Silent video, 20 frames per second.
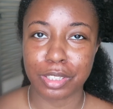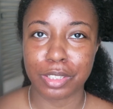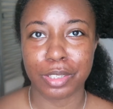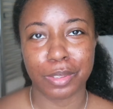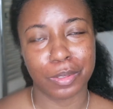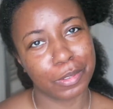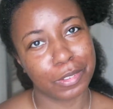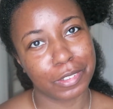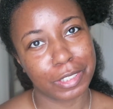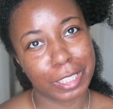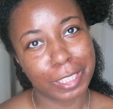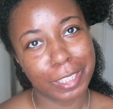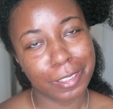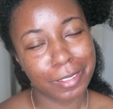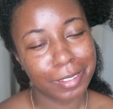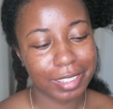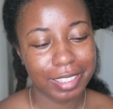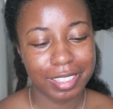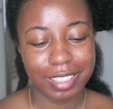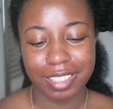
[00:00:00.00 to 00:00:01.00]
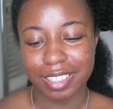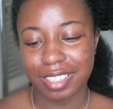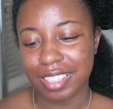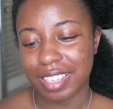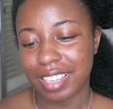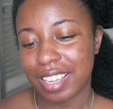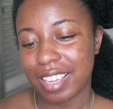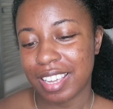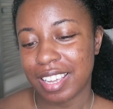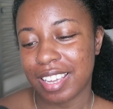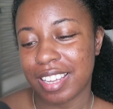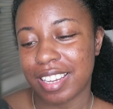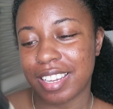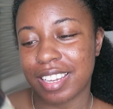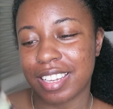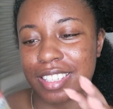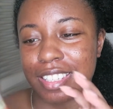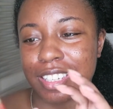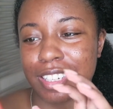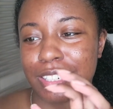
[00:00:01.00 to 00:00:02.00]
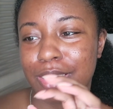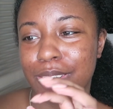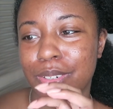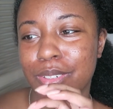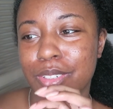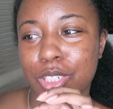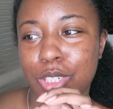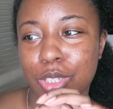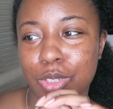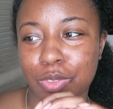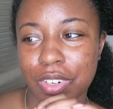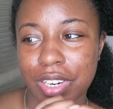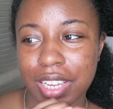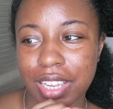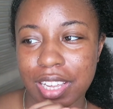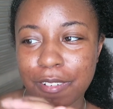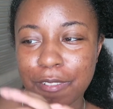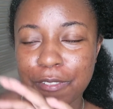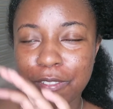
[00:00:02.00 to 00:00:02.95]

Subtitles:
you already know this. It's the Don't Shrink